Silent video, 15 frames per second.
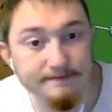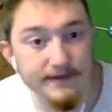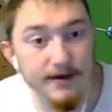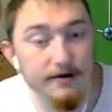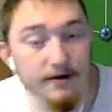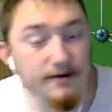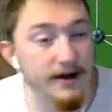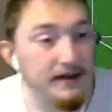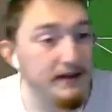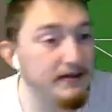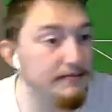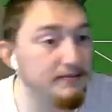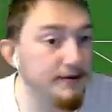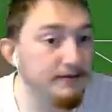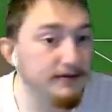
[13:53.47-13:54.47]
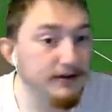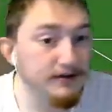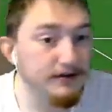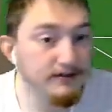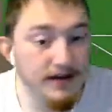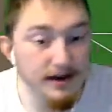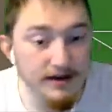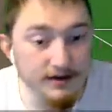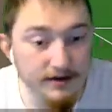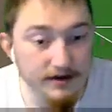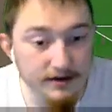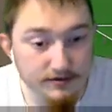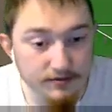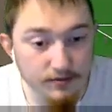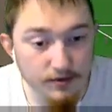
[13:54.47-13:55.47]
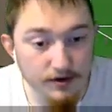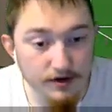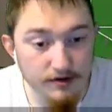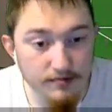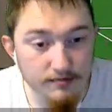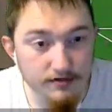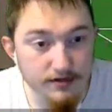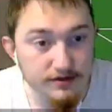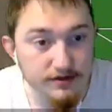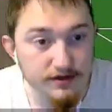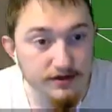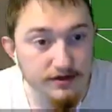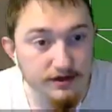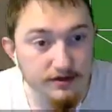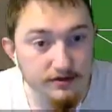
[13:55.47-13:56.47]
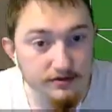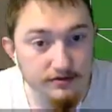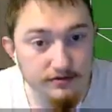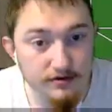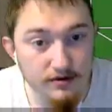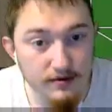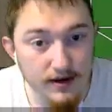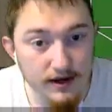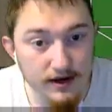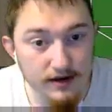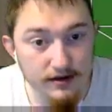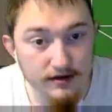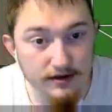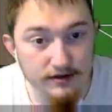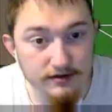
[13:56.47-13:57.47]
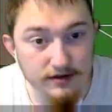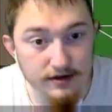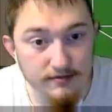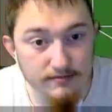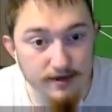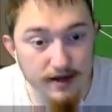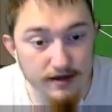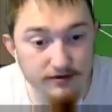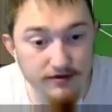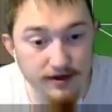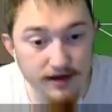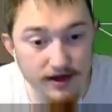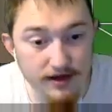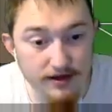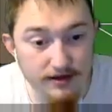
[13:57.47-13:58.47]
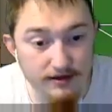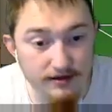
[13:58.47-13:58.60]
Oh yeah, that's perfect. So that area is 100% secure. There's no way anything's getting past that.